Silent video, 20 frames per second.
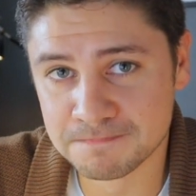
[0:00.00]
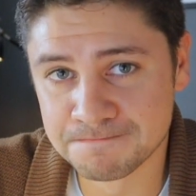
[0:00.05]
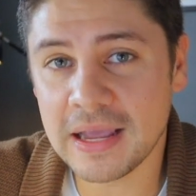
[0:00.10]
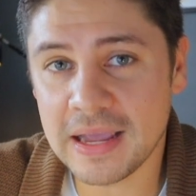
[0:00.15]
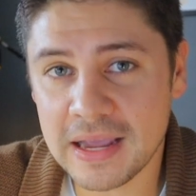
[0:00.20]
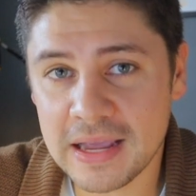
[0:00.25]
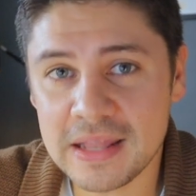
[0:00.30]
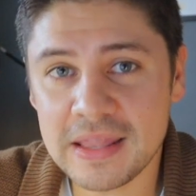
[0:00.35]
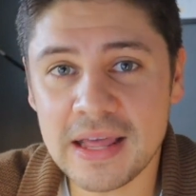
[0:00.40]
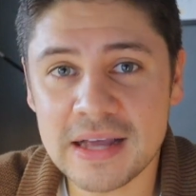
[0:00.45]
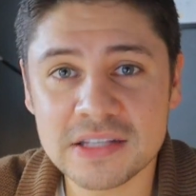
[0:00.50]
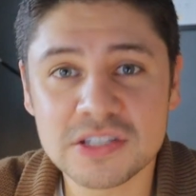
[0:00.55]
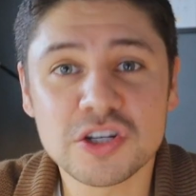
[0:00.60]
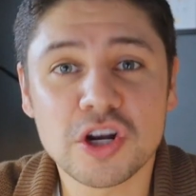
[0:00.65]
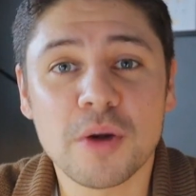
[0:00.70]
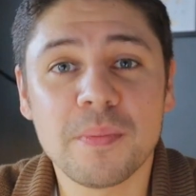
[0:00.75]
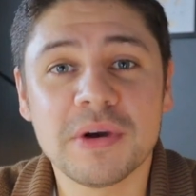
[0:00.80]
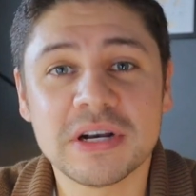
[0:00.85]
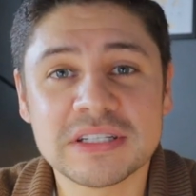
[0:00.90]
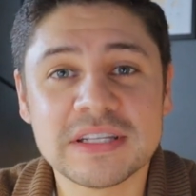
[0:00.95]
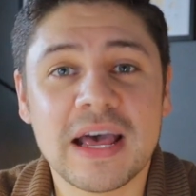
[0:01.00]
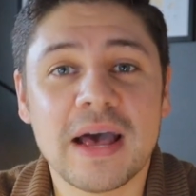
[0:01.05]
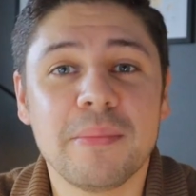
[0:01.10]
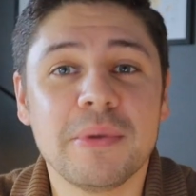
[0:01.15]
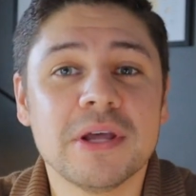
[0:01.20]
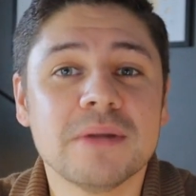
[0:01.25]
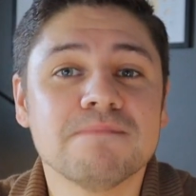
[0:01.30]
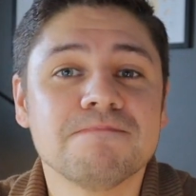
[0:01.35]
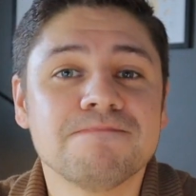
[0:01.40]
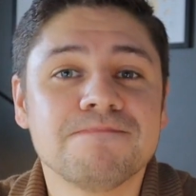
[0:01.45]
And that Starbucks
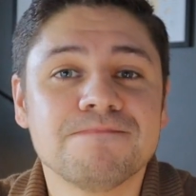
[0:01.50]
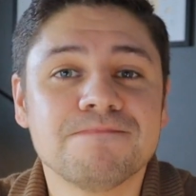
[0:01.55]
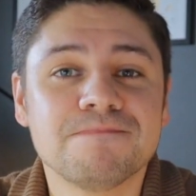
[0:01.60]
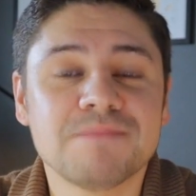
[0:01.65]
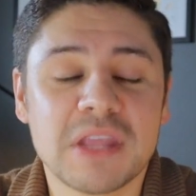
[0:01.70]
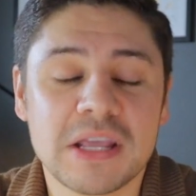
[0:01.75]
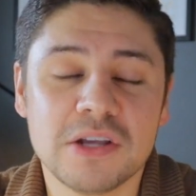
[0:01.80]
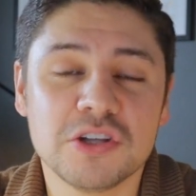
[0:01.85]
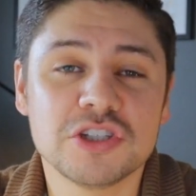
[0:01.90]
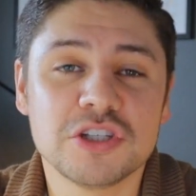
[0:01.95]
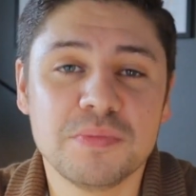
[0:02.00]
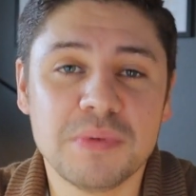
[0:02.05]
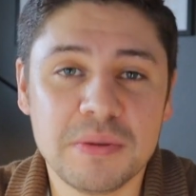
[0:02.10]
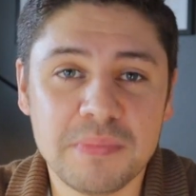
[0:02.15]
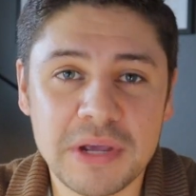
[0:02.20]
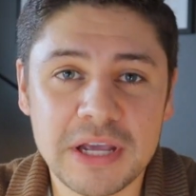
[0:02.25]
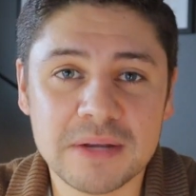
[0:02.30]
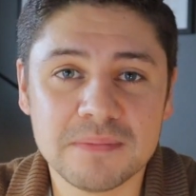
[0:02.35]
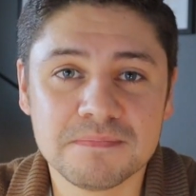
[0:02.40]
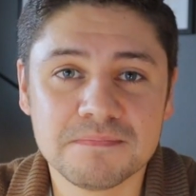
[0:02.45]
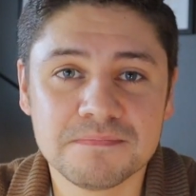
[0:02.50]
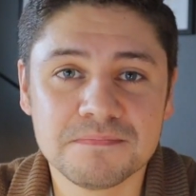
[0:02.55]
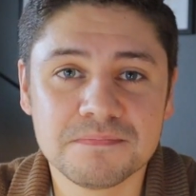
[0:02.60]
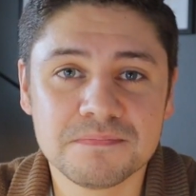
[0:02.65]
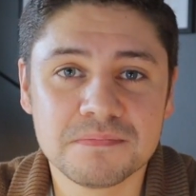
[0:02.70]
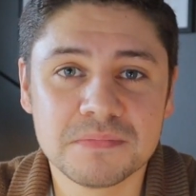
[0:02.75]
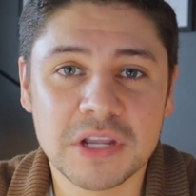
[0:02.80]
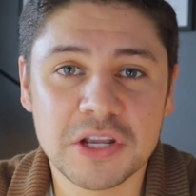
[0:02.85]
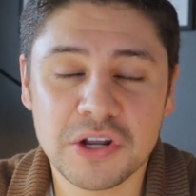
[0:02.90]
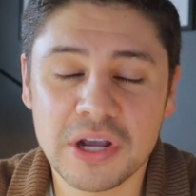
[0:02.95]
habit, that used to be me.
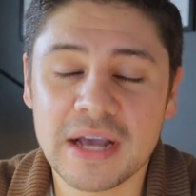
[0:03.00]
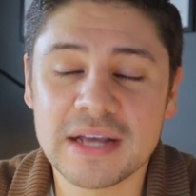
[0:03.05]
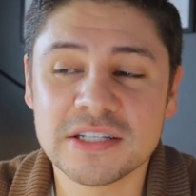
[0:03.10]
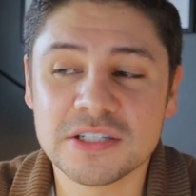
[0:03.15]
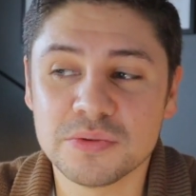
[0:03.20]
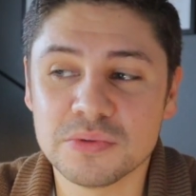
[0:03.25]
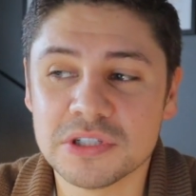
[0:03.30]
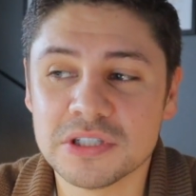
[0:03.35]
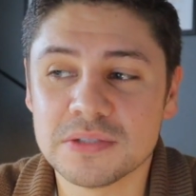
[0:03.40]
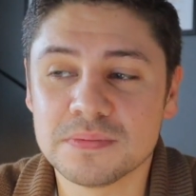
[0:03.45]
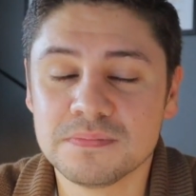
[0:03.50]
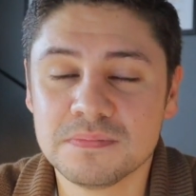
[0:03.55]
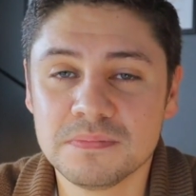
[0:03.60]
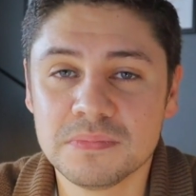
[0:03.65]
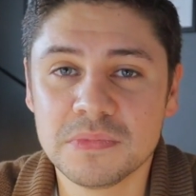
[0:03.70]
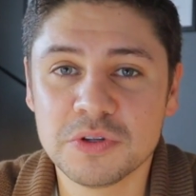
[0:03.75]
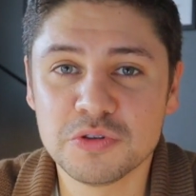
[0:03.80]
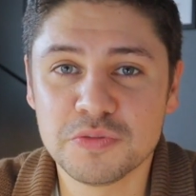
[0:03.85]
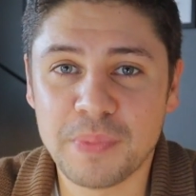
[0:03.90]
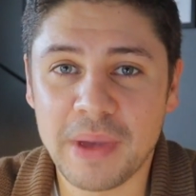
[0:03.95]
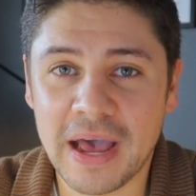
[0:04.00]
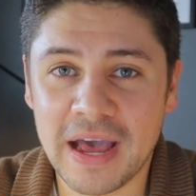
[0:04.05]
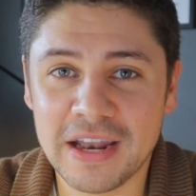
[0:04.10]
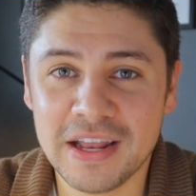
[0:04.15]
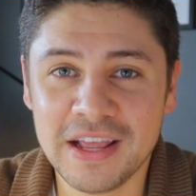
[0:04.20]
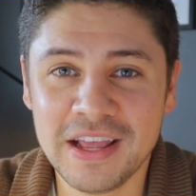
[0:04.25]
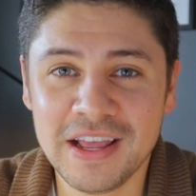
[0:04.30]
And you guys, it was bad.